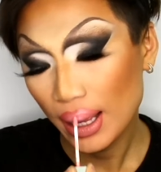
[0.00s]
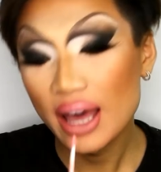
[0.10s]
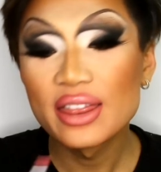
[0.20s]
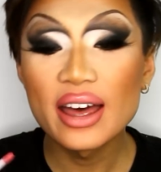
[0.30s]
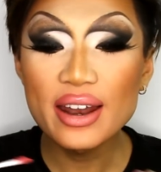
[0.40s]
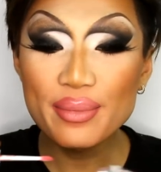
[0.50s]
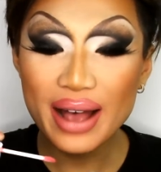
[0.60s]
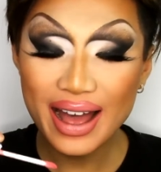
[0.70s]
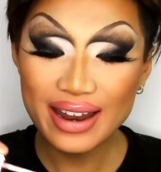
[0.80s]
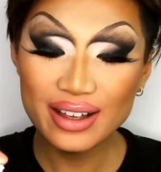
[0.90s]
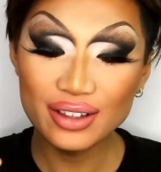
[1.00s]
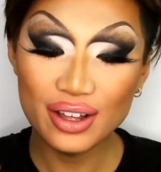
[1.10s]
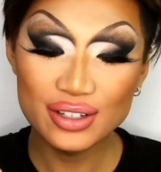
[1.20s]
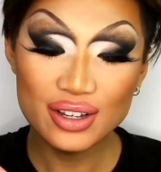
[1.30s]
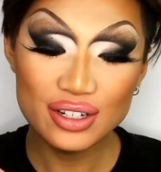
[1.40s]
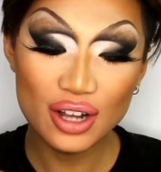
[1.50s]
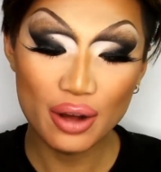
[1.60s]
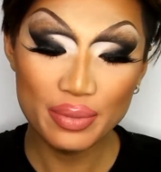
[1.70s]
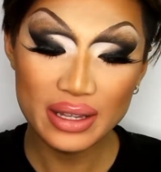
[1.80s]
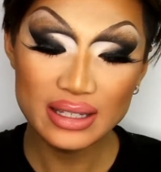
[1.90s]
And then I'm adding gloss on
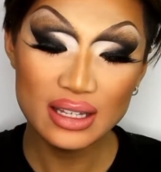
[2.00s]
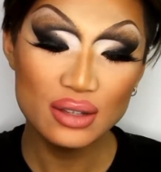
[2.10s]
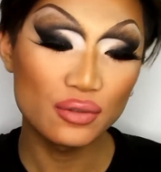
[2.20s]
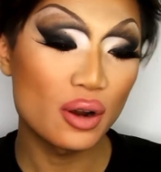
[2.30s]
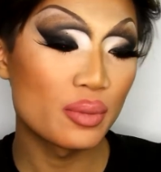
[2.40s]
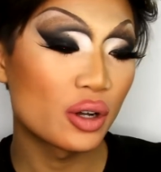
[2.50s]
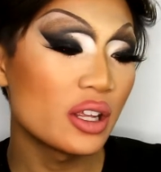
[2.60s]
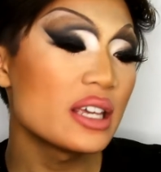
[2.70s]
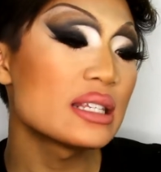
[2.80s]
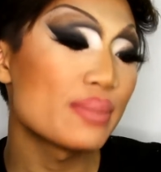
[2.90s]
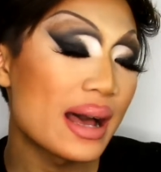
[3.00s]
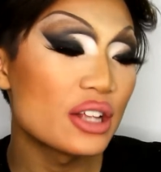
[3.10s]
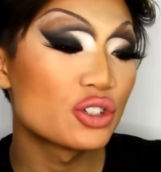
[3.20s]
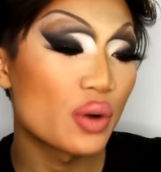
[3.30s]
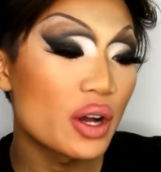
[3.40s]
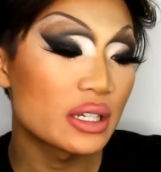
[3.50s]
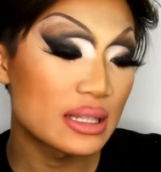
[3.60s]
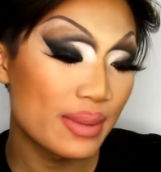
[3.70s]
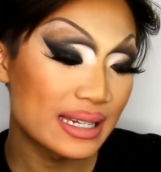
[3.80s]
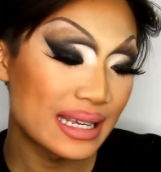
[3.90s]
top. This is from Kylie Smile, Gerard
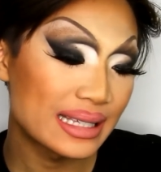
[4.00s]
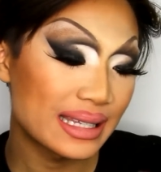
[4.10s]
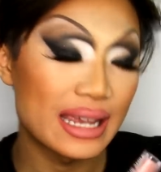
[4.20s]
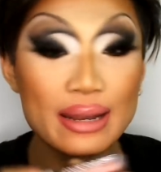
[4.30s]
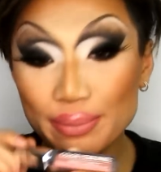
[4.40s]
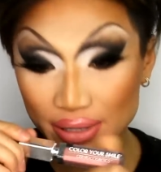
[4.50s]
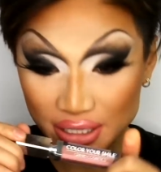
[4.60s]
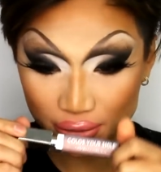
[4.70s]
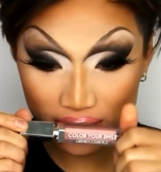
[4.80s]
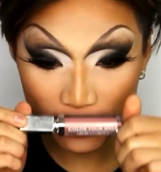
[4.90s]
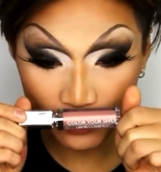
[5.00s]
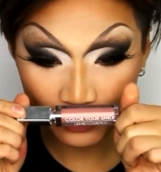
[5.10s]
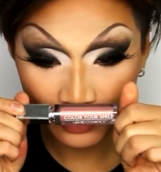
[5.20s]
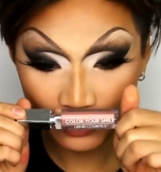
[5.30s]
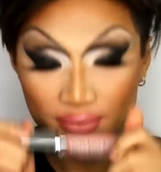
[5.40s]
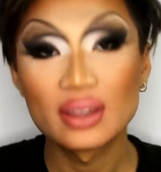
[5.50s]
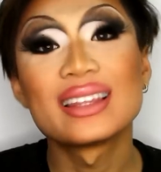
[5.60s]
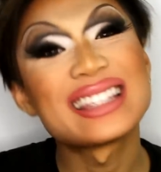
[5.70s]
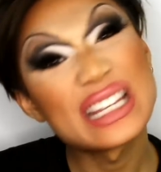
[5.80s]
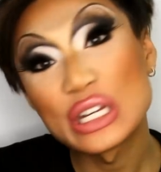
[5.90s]
Cosmetics in Buttercream.
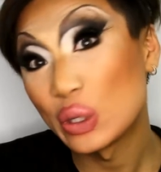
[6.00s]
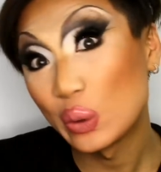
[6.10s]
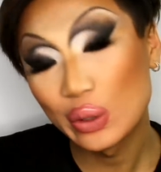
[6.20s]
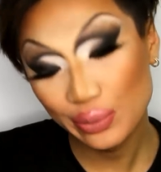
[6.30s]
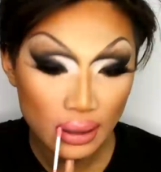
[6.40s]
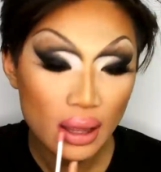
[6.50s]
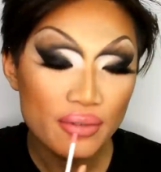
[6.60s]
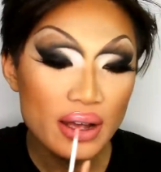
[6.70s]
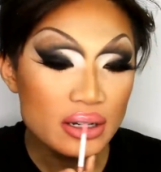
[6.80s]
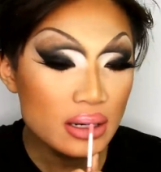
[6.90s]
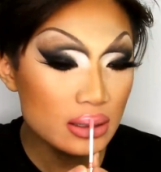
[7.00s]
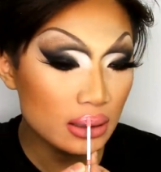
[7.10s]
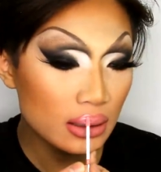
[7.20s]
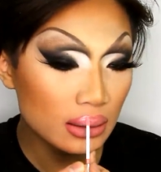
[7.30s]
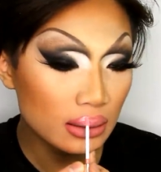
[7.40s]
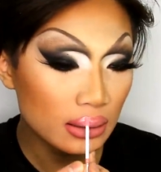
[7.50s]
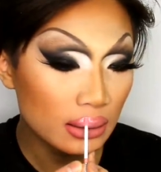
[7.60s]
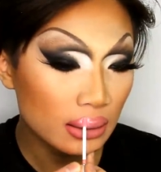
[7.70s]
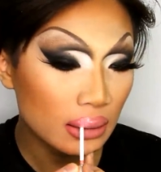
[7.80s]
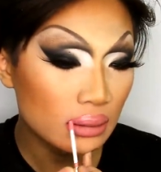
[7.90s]
It's a nude. I've actually done an
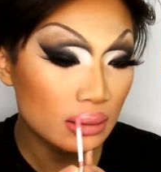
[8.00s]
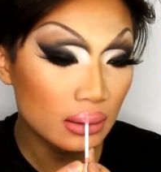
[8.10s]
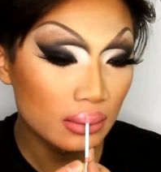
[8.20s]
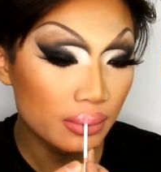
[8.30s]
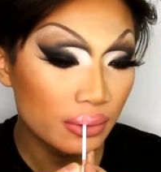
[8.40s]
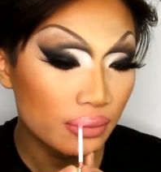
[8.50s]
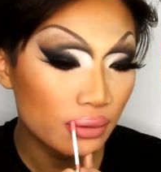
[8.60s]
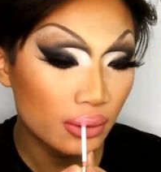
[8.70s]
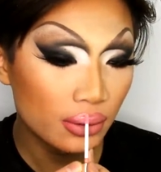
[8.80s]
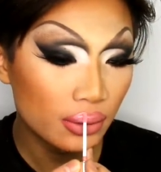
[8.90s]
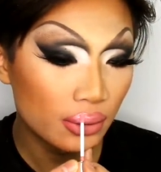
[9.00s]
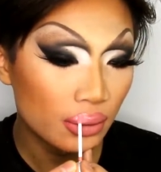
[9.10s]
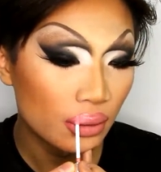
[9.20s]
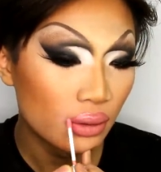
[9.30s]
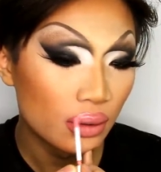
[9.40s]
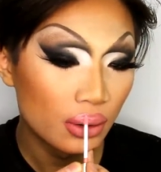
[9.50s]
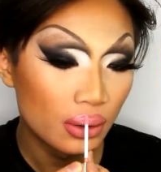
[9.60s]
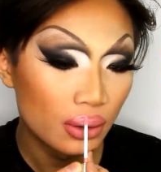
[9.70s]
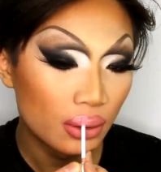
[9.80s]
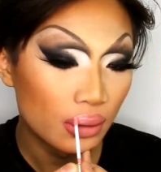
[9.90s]
Alaska look before.
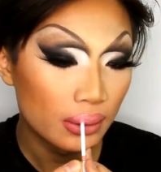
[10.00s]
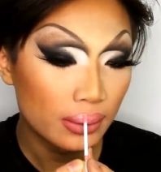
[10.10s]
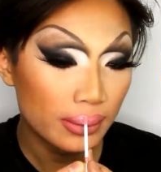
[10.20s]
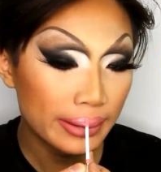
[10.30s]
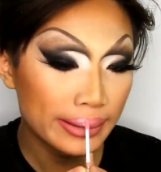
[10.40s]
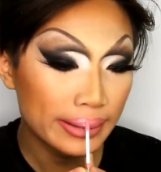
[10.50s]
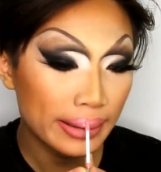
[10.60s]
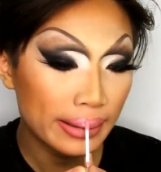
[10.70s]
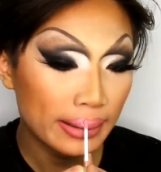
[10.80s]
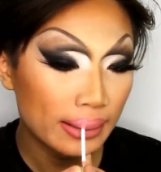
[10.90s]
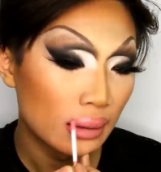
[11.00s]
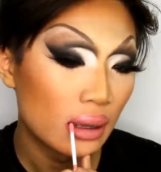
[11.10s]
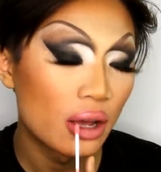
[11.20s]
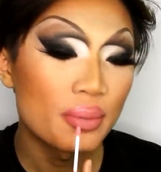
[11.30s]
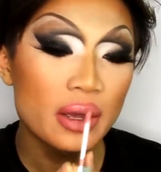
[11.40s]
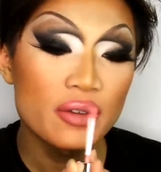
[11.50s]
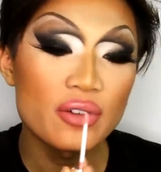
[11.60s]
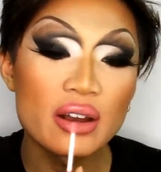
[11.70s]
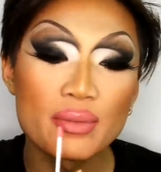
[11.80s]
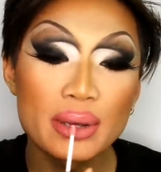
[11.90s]
Do you wanna see? I hope I can
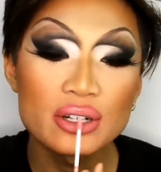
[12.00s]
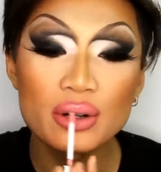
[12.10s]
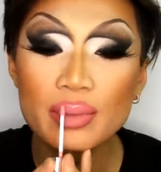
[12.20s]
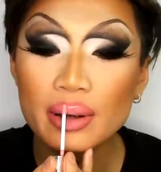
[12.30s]
find a picture on my